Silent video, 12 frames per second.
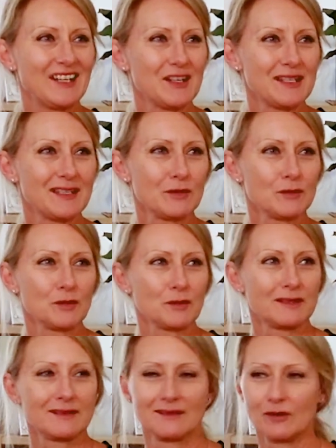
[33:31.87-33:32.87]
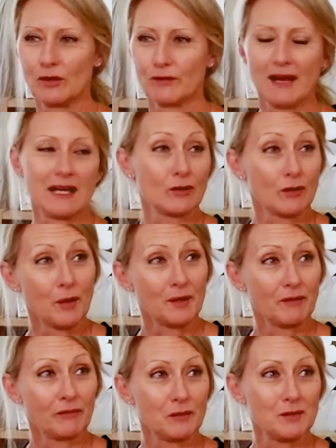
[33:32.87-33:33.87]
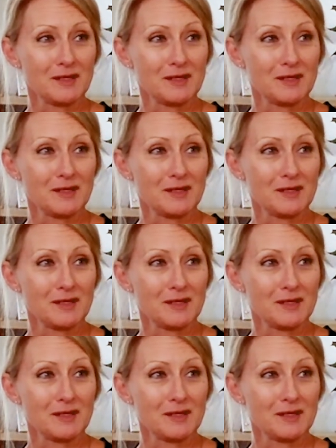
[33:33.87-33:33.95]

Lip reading: I still do it all around growing food.